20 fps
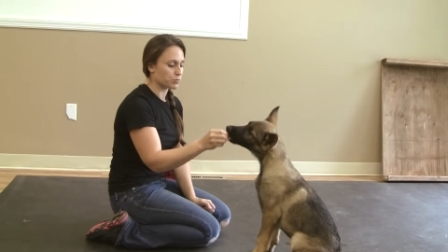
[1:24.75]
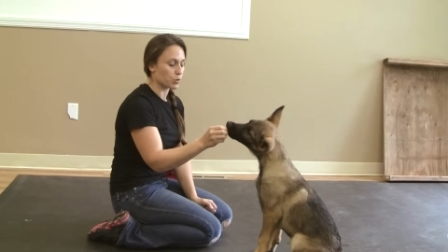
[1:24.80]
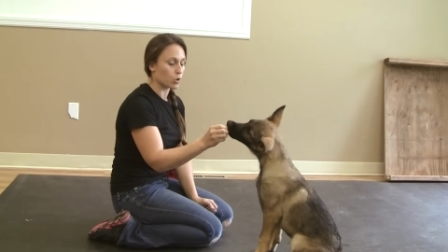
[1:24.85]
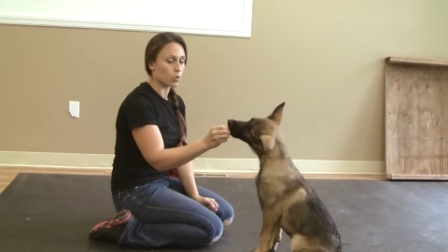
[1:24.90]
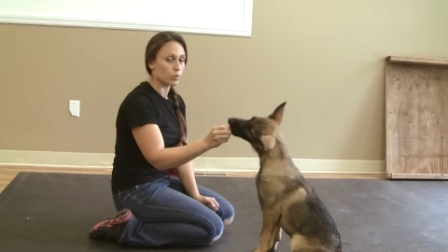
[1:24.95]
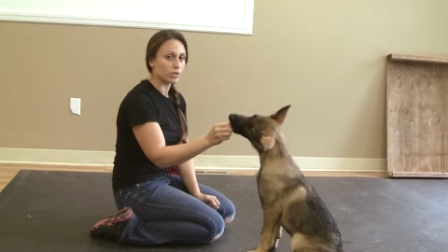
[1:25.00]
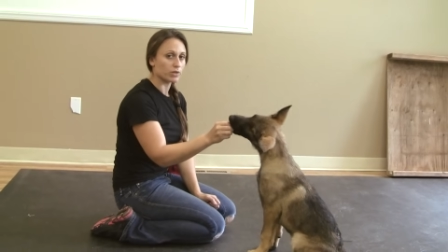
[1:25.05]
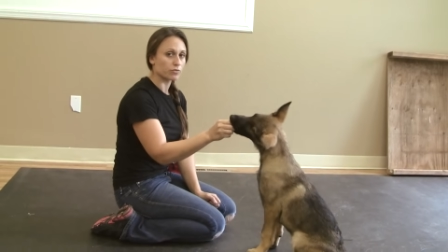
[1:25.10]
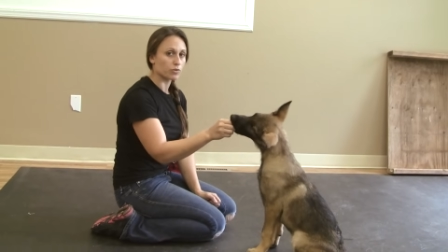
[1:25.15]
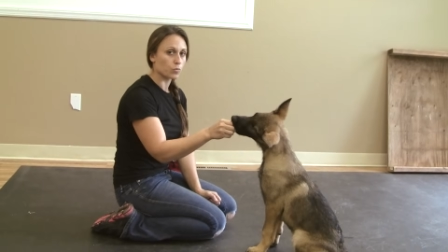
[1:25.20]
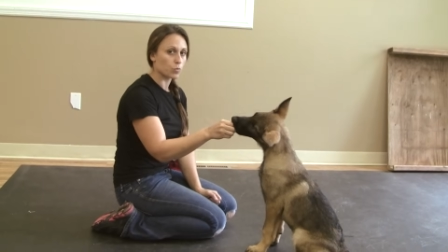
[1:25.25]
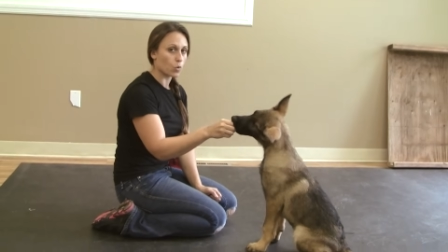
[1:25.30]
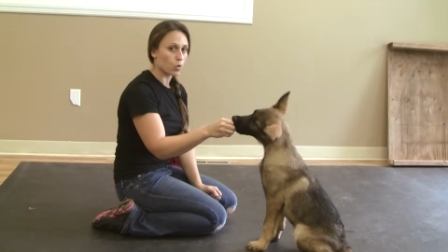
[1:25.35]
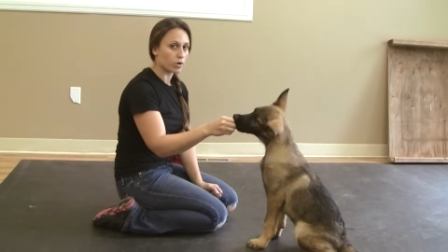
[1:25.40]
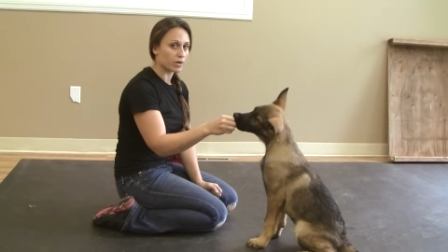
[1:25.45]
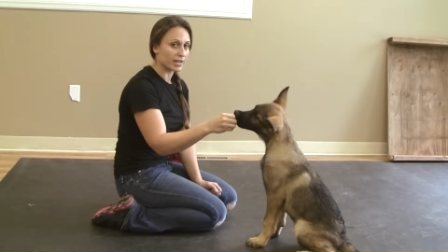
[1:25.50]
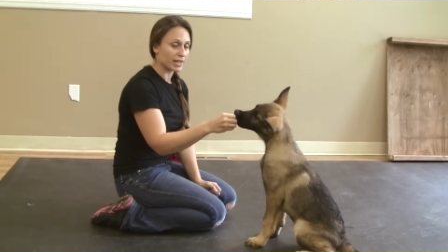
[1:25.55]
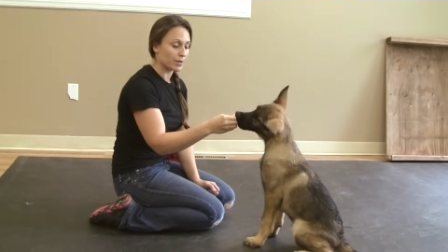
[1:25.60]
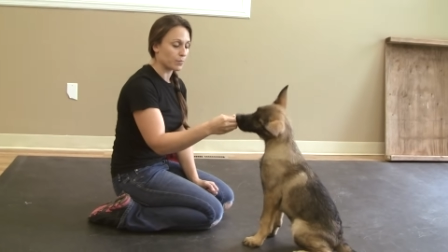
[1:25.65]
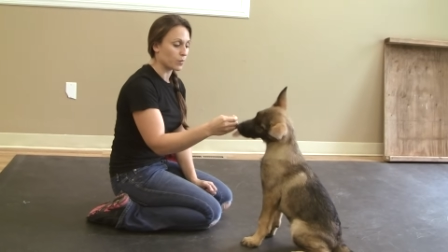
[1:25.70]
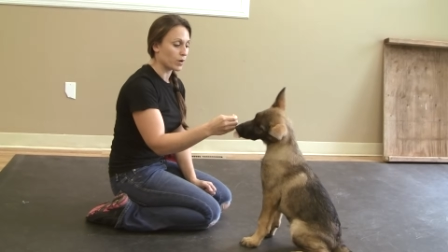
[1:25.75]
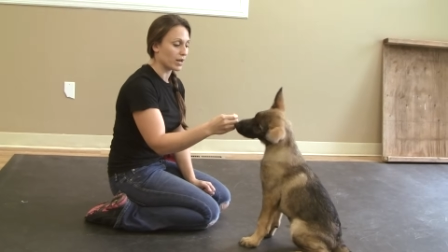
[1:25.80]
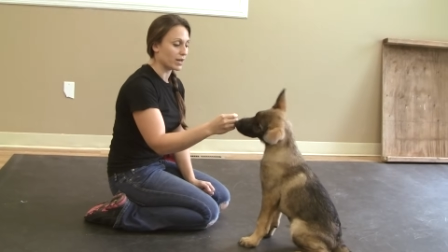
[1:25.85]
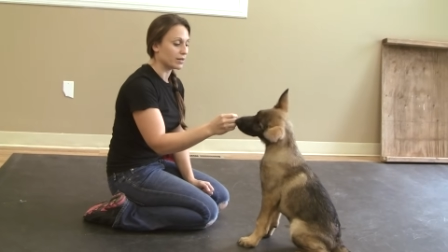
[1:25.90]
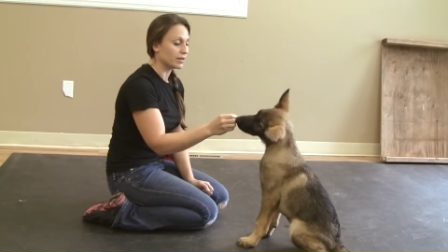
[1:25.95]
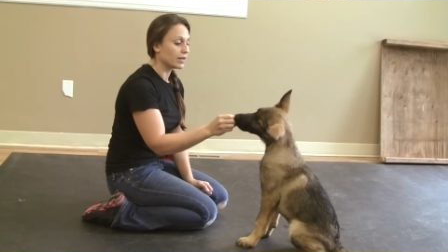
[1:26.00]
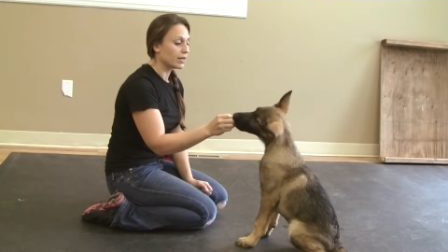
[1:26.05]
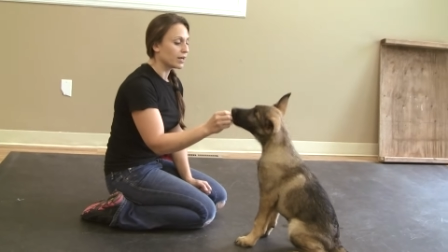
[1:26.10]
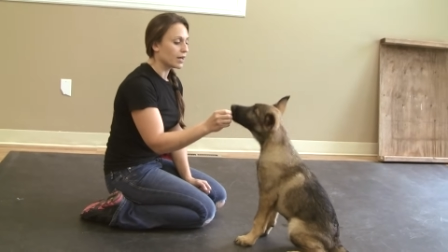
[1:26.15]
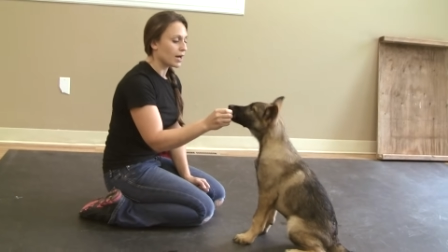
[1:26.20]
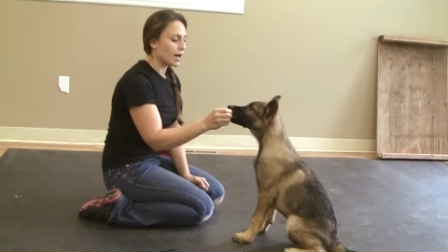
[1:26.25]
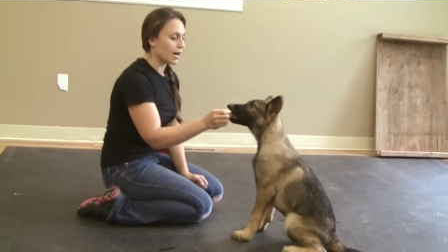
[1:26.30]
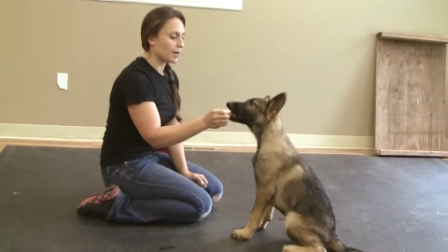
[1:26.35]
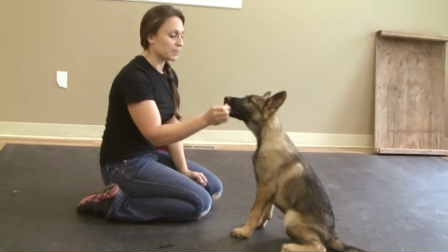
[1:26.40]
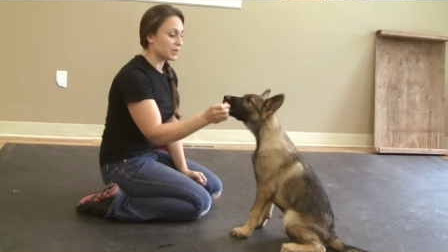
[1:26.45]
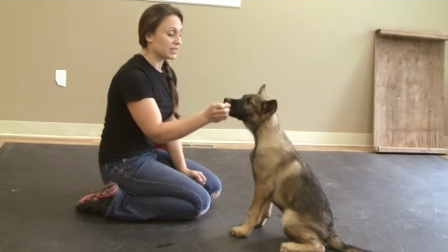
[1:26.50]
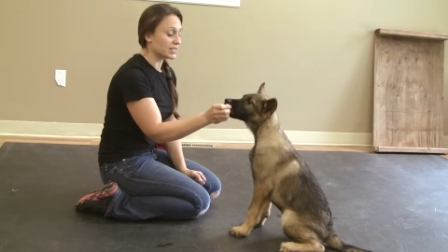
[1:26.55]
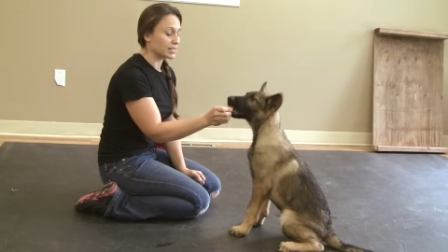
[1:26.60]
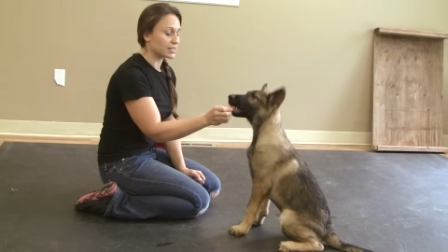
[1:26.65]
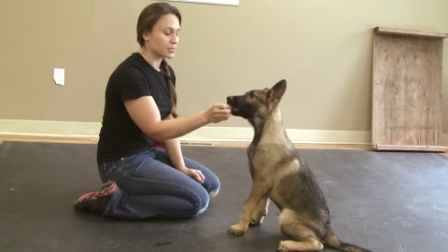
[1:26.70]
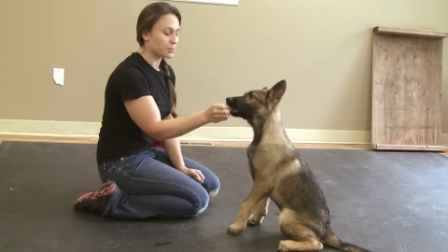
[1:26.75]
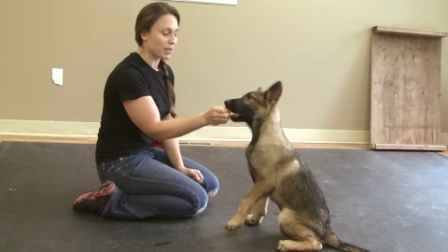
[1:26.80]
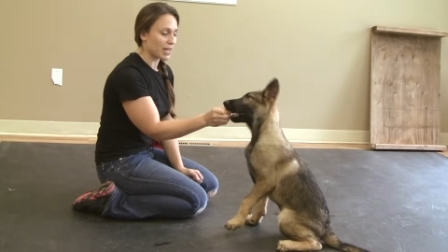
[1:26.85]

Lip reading: We'll only reward him when he does the